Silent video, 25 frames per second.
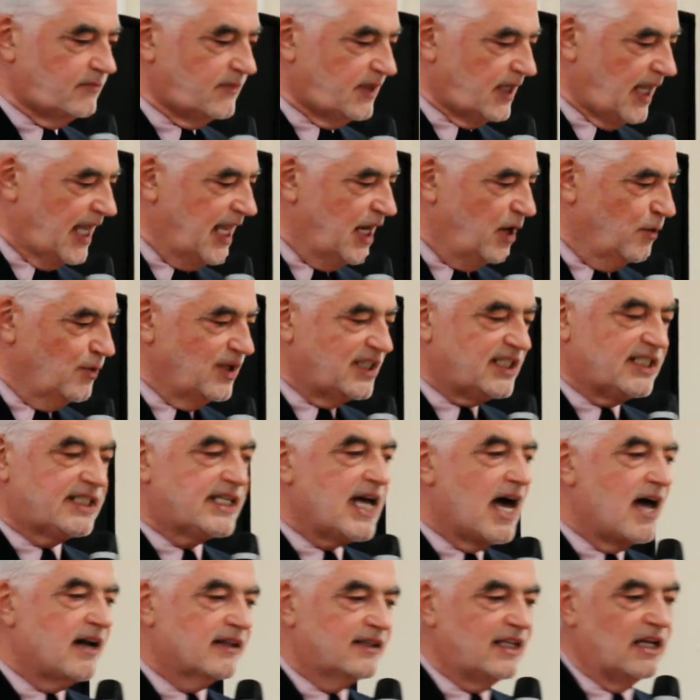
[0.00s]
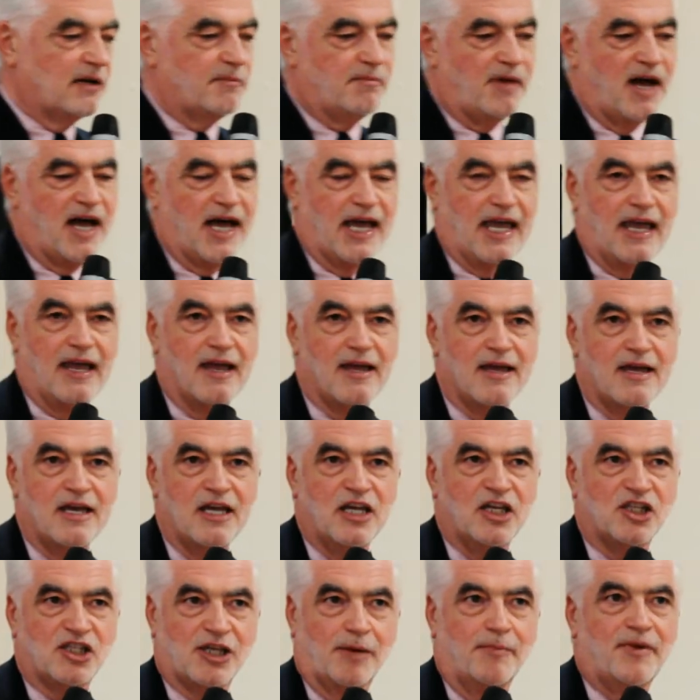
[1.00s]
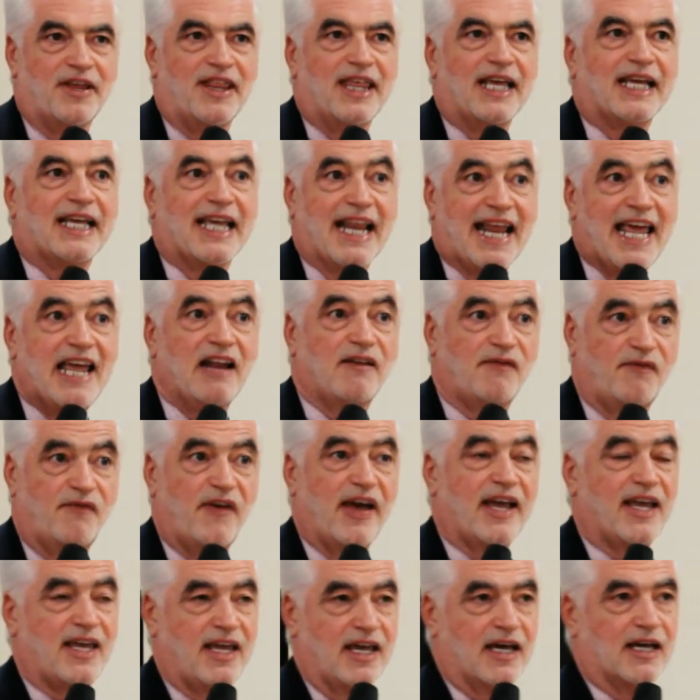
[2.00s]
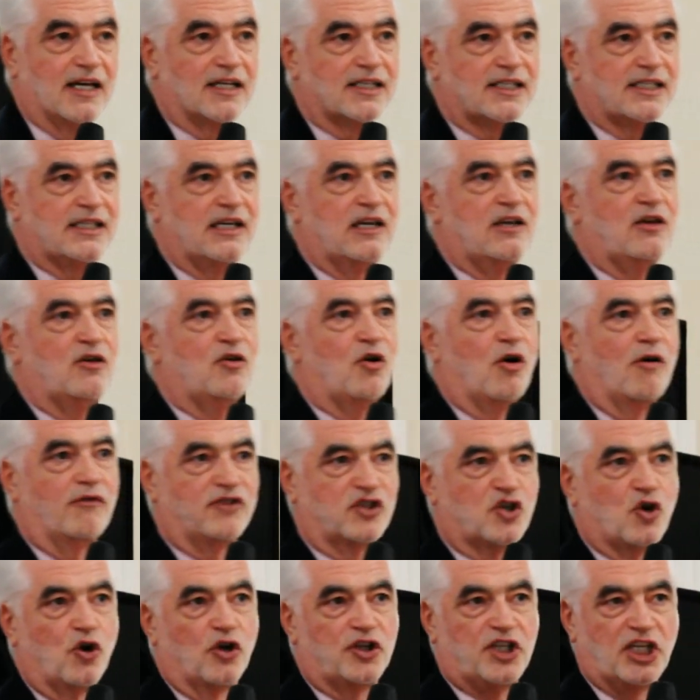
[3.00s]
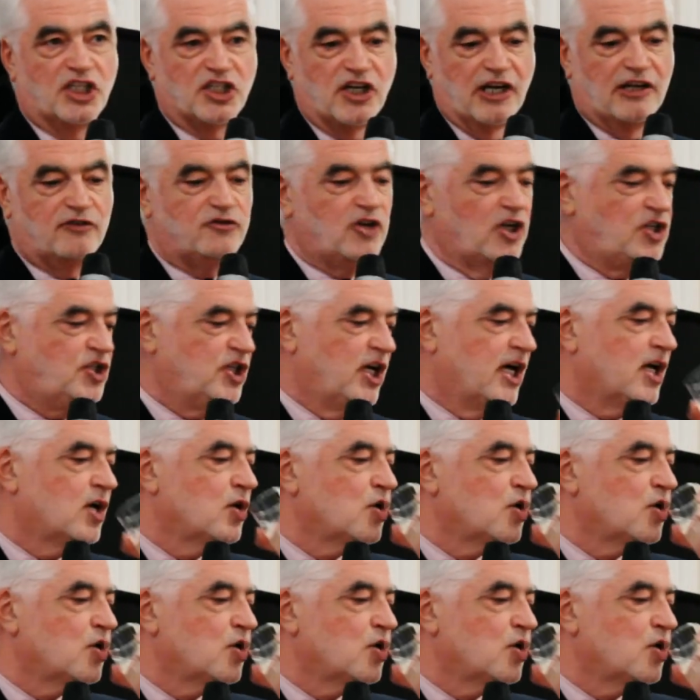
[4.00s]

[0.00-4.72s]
And it was started by some of the great figures of Scottish literature.